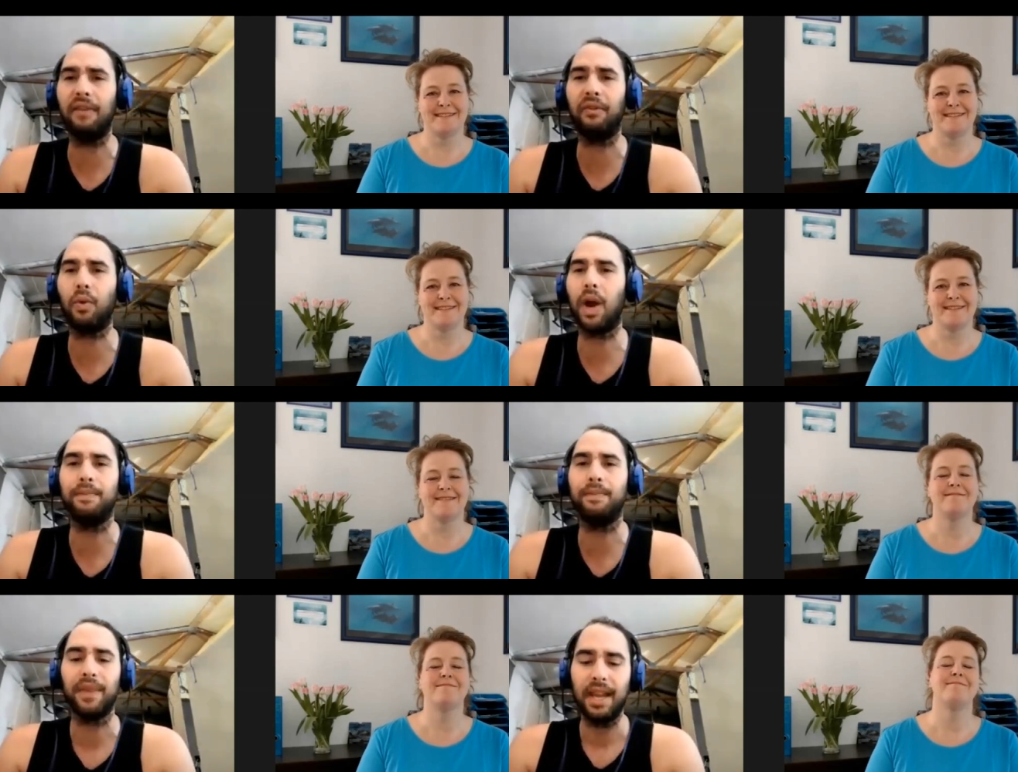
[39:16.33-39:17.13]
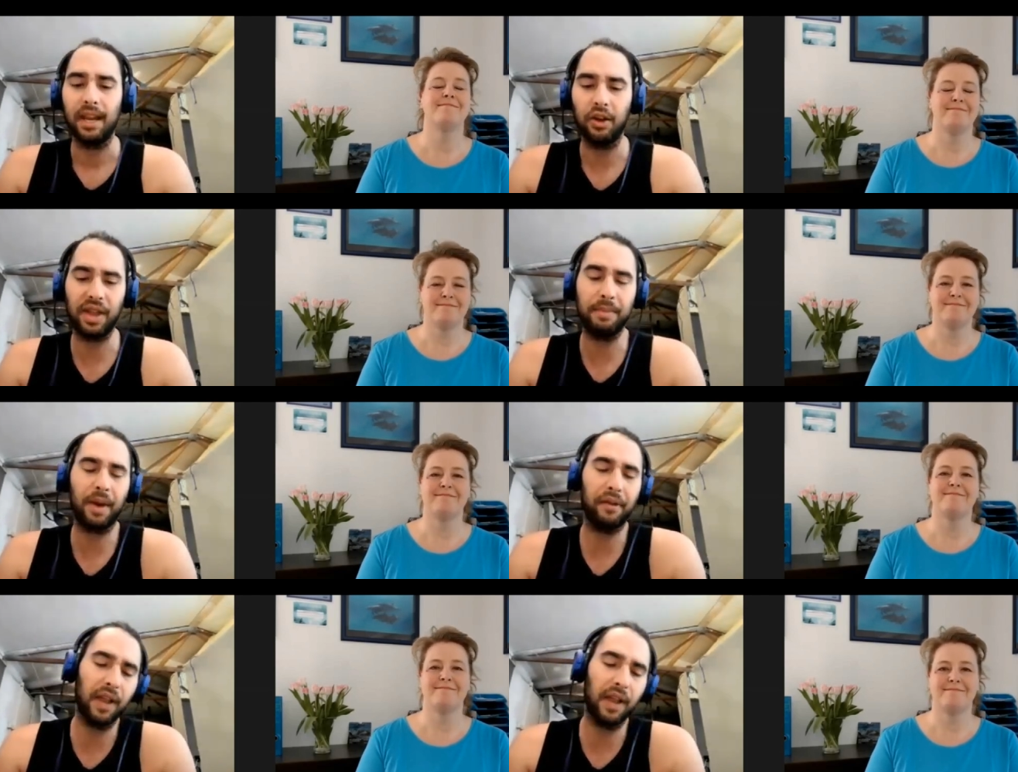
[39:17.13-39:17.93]
Speaker 1: Everyone, mm-hmm. you know, they buy
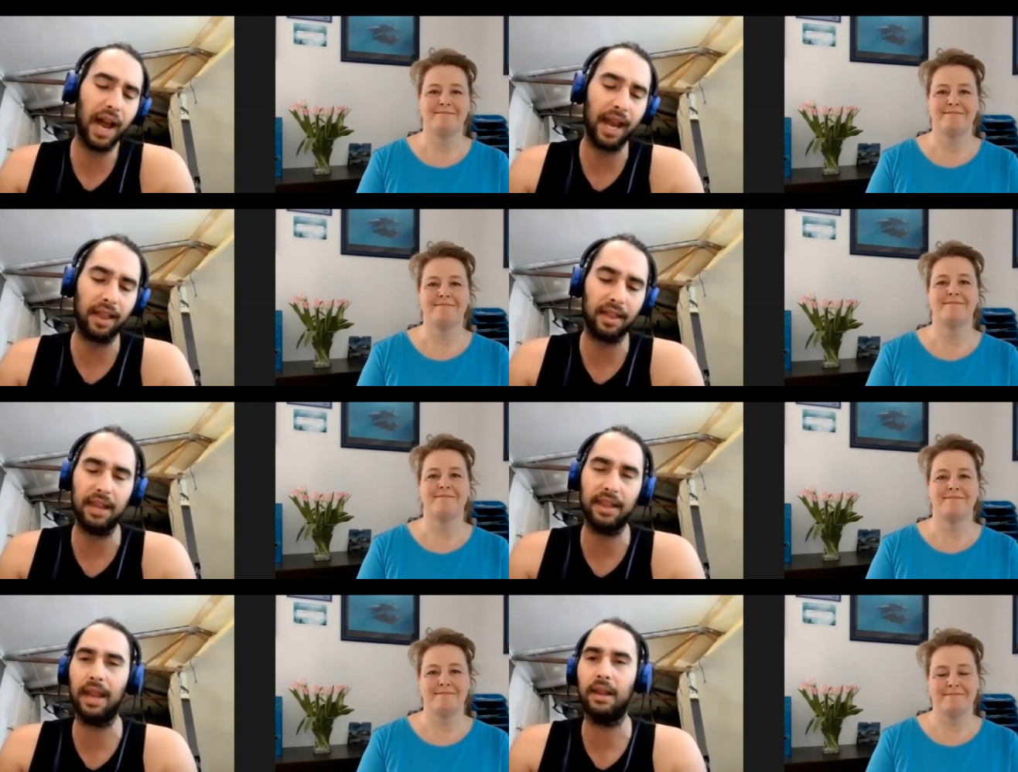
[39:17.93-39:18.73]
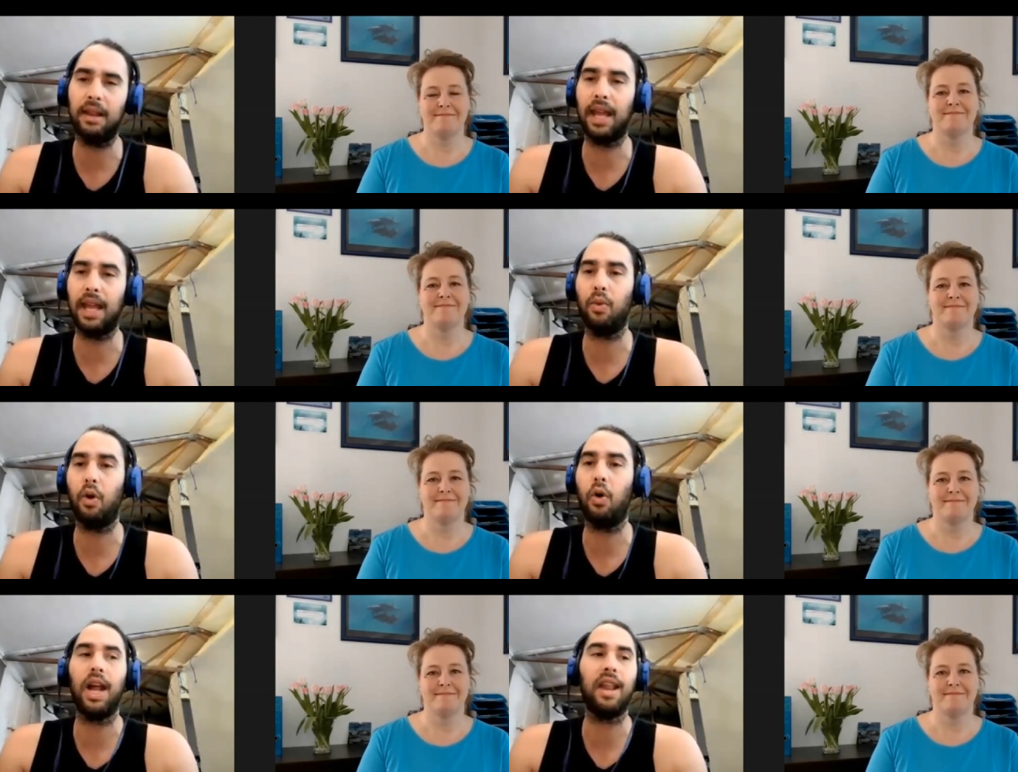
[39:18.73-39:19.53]
flights, they they they
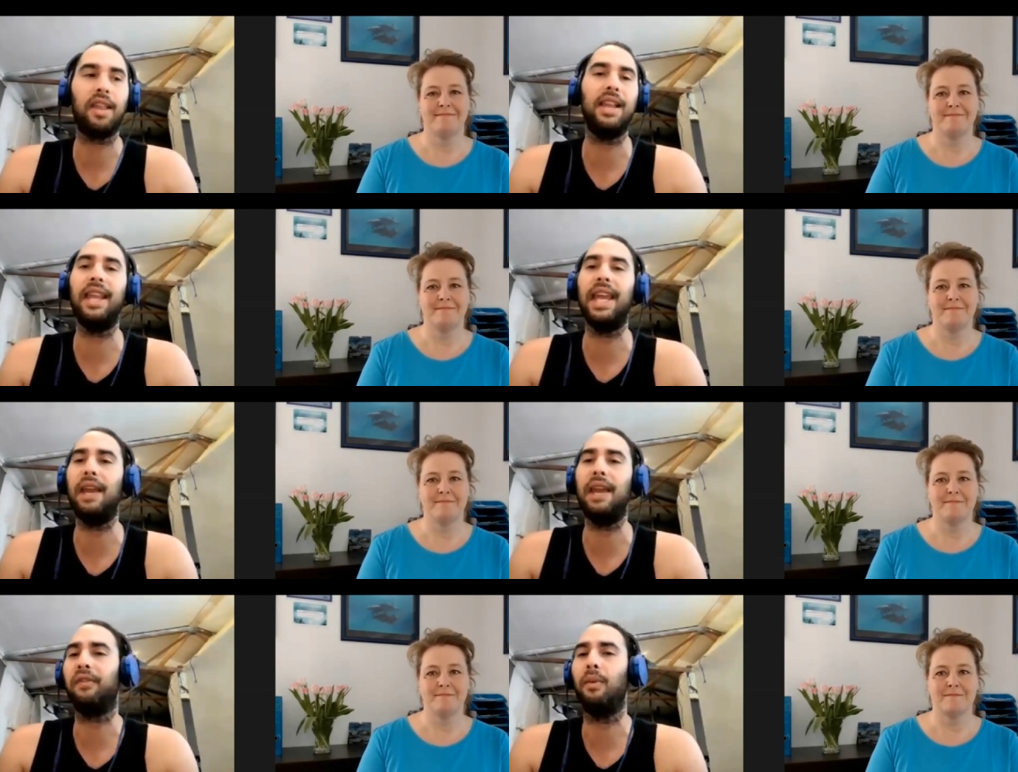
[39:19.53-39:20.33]
organize their leave from